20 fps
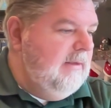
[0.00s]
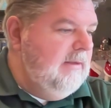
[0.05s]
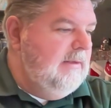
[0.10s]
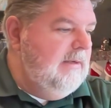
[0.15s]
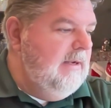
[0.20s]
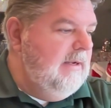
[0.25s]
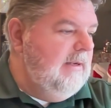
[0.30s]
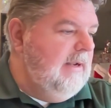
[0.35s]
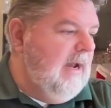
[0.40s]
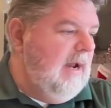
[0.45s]

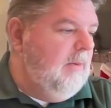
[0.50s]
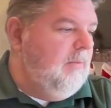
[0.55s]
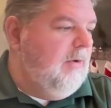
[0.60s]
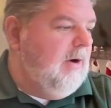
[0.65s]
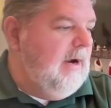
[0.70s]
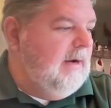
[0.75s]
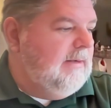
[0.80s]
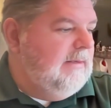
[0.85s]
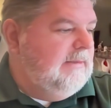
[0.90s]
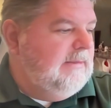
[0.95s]
did not
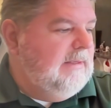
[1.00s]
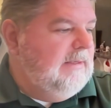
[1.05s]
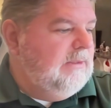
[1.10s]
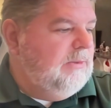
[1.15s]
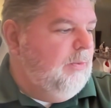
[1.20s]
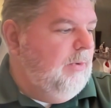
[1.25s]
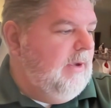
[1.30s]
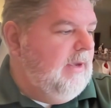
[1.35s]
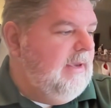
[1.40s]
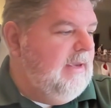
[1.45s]
practice
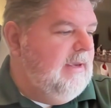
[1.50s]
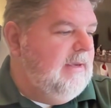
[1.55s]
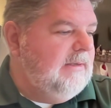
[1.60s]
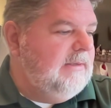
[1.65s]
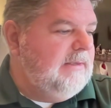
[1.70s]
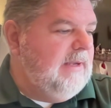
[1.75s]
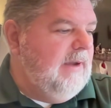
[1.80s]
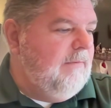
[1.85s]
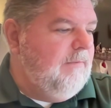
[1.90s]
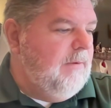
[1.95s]
this week. He
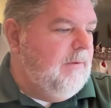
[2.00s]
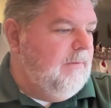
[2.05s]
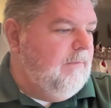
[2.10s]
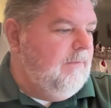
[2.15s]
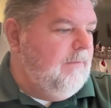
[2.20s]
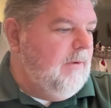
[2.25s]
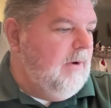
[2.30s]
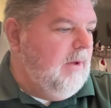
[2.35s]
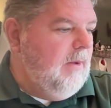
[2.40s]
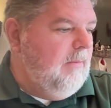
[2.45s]
is suffering
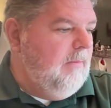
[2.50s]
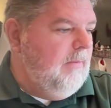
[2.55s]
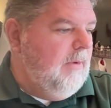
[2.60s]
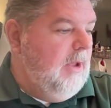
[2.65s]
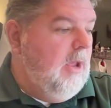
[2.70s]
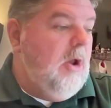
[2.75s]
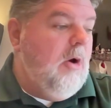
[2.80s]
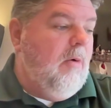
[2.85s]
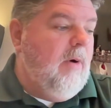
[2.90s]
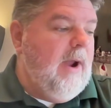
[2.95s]
from,
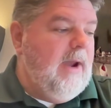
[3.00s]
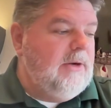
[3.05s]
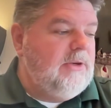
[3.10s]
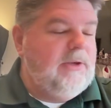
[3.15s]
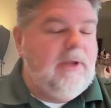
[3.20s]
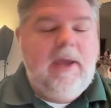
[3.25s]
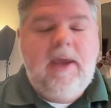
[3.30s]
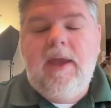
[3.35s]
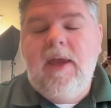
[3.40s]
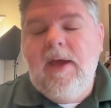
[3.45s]
well,
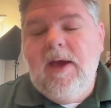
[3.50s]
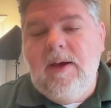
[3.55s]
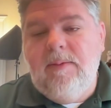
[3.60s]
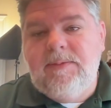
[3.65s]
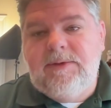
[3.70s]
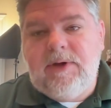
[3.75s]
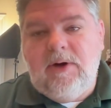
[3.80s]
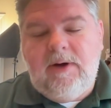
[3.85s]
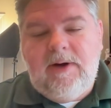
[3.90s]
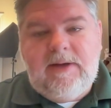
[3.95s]
actually, I'm
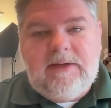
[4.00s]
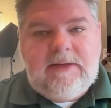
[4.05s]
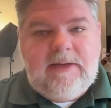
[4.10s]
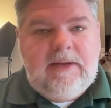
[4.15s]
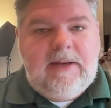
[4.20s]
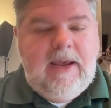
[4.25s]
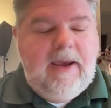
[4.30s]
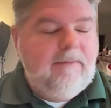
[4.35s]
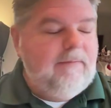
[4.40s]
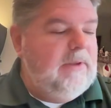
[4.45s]
sorry, he
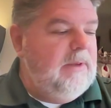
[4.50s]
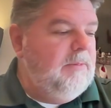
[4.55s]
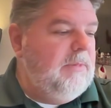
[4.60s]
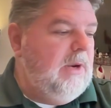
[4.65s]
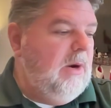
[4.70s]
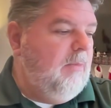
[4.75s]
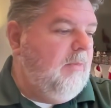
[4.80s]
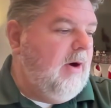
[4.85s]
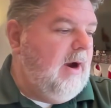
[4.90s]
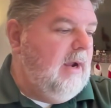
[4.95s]
did have
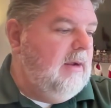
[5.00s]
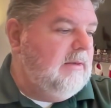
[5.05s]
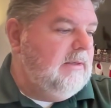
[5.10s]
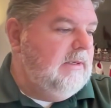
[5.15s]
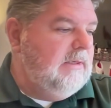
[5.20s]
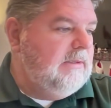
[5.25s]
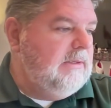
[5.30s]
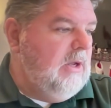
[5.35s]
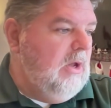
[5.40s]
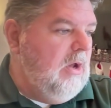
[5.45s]
limited
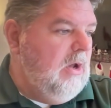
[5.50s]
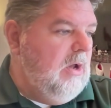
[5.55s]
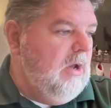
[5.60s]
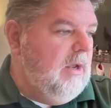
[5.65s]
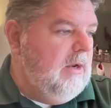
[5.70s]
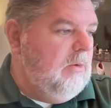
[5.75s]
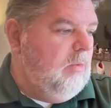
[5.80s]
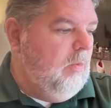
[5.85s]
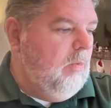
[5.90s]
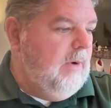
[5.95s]
practice
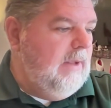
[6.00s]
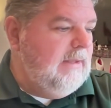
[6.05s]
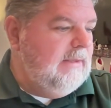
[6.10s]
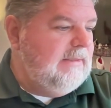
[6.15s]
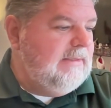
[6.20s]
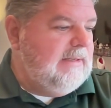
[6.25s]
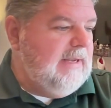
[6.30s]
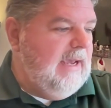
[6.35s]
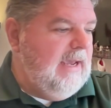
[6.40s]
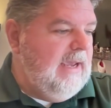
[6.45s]
on
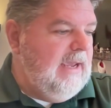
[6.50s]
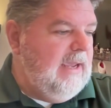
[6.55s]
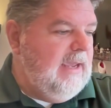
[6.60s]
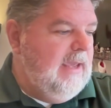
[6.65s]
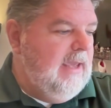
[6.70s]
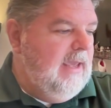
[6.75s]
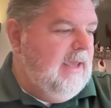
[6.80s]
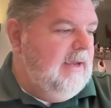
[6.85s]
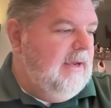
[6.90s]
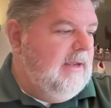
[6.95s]
Wednesday,
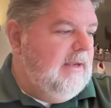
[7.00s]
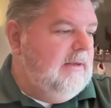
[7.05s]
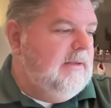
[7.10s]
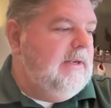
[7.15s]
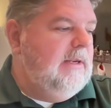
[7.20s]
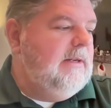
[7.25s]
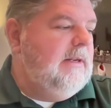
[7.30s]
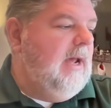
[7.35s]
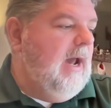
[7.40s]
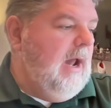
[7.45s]

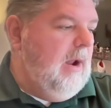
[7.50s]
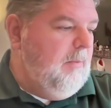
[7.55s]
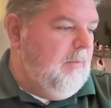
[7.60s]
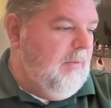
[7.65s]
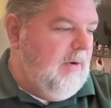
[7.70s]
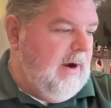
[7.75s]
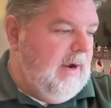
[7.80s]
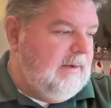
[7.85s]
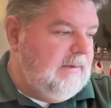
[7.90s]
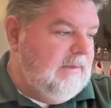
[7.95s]
did not
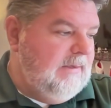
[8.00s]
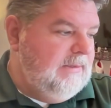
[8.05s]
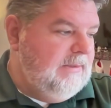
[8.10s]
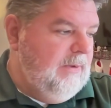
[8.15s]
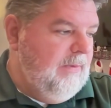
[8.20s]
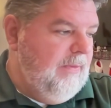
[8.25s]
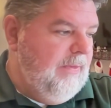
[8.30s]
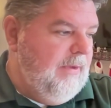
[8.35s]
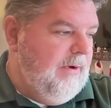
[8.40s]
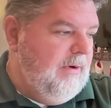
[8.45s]
practice
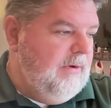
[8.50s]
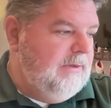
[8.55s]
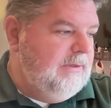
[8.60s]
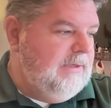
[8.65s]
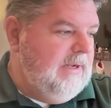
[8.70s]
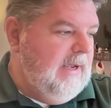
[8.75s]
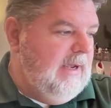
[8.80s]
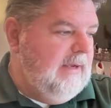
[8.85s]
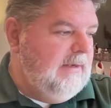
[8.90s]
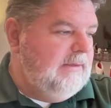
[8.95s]
on
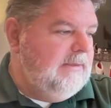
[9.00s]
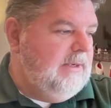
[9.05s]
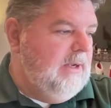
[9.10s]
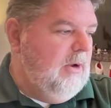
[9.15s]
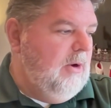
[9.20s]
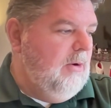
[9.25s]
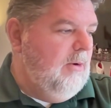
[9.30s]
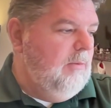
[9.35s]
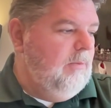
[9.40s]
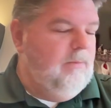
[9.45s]
Thursday.
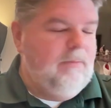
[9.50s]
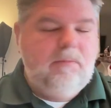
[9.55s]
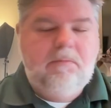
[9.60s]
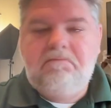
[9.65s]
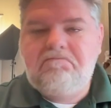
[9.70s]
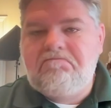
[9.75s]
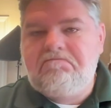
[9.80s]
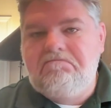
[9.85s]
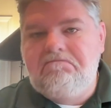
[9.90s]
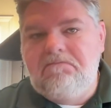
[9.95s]
So,
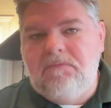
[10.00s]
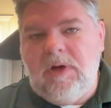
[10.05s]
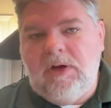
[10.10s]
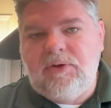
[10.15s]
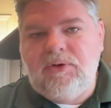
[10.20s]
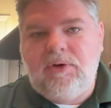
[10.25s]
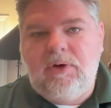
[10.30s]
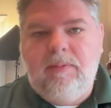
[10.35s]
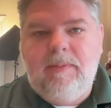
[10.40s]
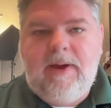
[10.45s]

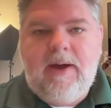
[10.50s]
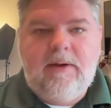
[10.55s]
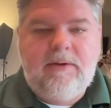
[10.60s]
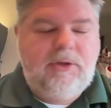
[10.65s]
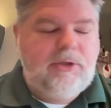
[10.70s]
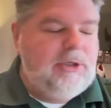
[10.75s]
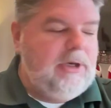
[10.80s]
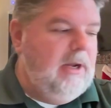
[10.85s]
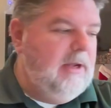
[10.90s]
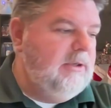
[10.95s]
not sure
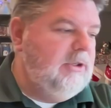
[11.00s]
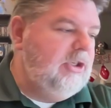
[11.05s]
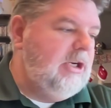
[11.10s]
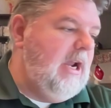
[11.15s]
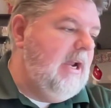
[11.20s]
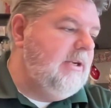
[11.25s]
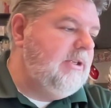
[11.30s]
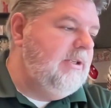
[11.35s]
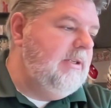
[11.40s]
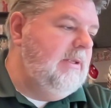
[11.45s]
about DeSean
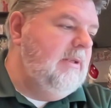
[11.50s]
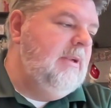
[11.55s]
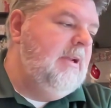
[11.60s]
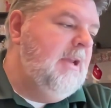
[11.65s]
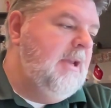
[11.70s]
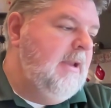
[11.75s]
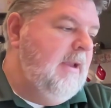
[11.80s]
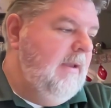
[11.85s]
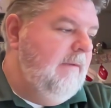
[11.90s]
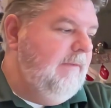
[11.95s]
Jackson,
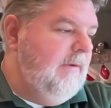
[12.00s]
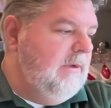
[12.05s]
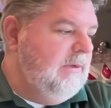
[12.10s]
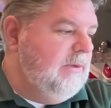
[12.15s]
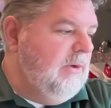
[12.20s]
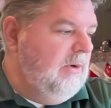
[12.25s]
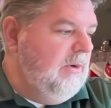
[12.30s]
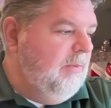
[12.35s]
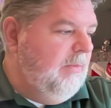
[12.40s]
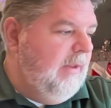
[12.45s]
if
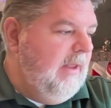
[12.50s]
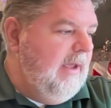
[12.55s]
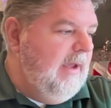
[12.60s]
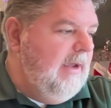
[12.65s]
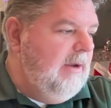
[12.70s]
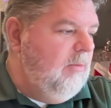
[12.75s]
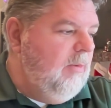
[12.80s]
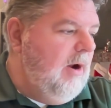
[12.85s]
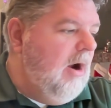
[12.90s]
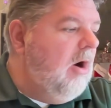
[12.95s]
he's going to
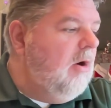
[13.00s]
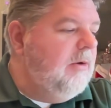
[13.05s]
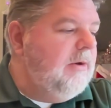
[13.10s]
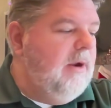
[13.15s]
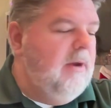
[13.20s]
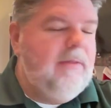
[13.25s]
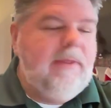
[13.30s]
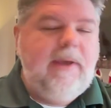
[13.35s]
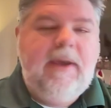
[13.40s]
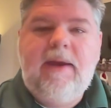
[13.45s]
play. We all
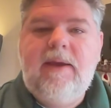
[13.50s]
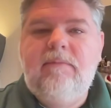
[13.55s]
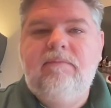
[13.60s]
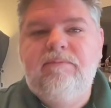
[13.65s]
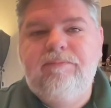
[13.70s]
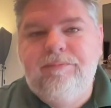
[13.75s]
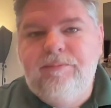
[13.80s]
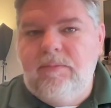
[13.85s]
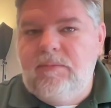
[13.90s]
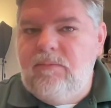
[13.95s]
know that
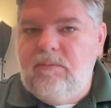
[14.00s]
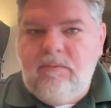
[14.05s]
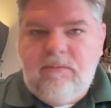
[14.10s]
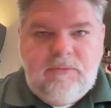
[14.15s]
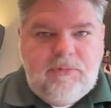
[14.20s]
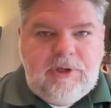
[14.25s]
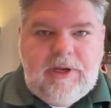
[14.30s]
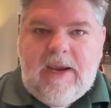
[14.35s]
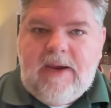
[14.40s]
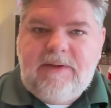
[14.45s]

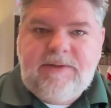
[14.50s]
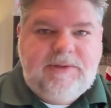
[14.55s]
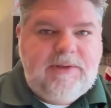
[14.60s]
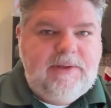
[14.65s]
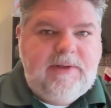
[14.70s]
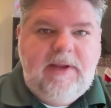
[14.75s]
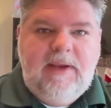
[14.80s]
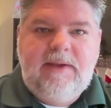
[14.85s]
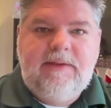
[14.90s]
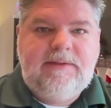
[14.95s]

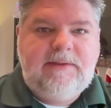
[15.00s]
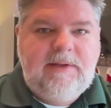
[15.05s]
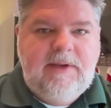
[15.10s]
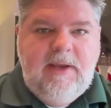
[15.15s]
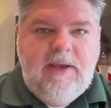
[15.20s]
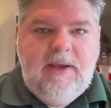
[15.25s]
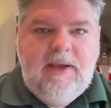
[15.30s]
Jackson has